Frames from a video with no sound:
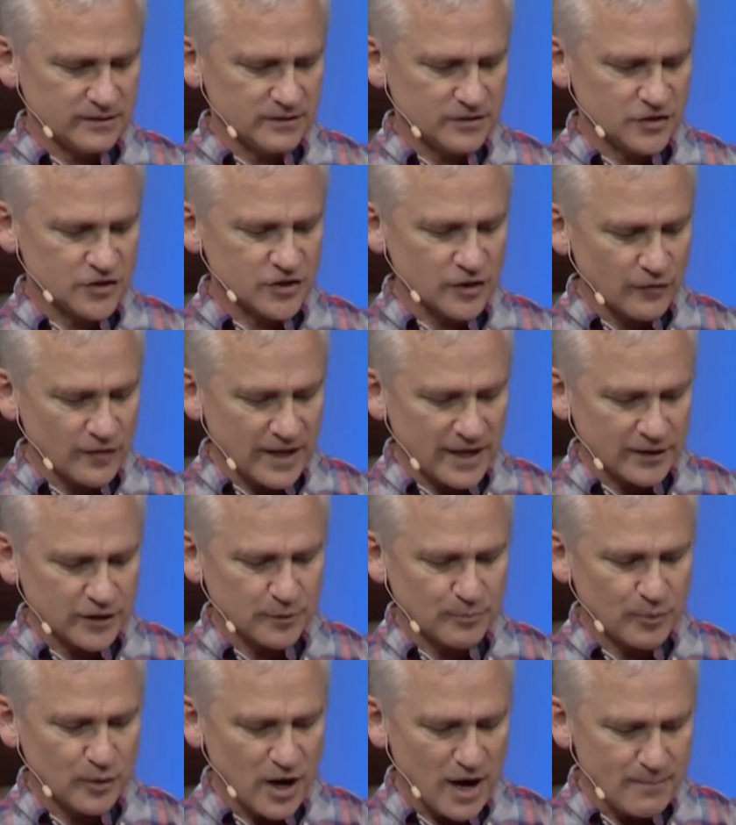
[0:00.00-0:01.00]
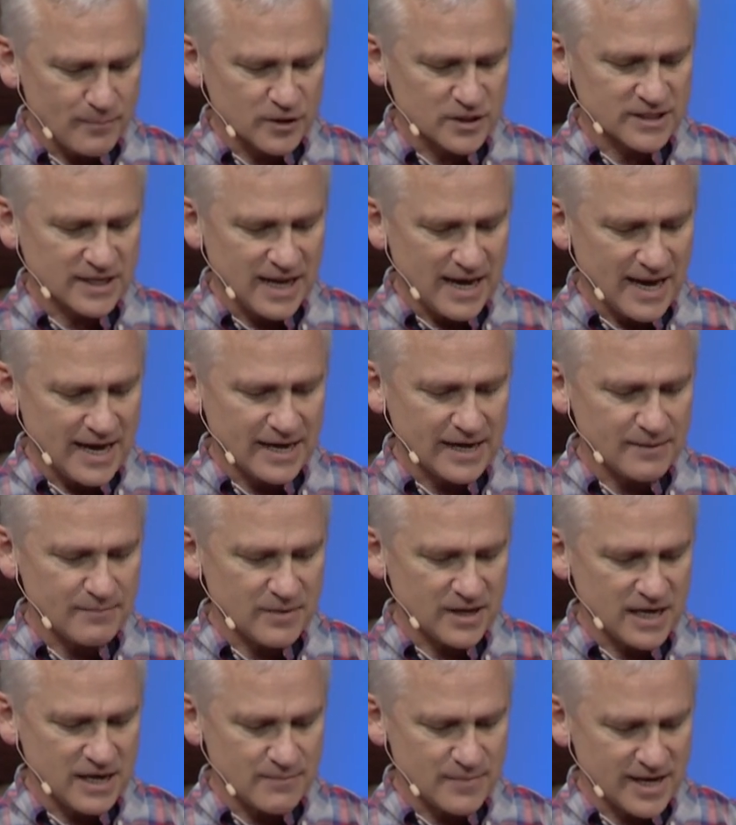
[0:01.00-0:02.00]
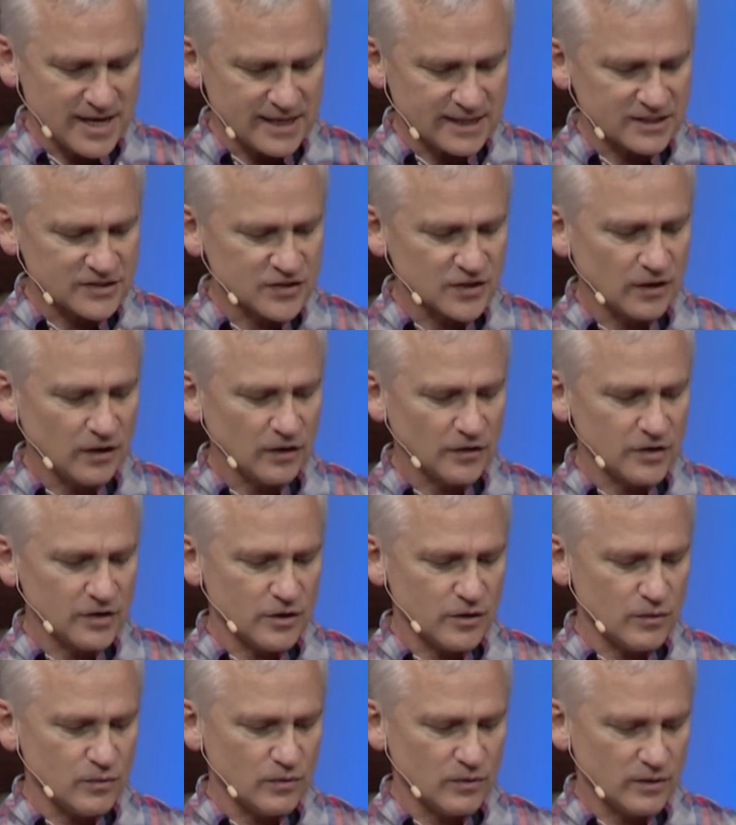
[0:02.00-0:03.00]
so that at the proper time he may exalt you,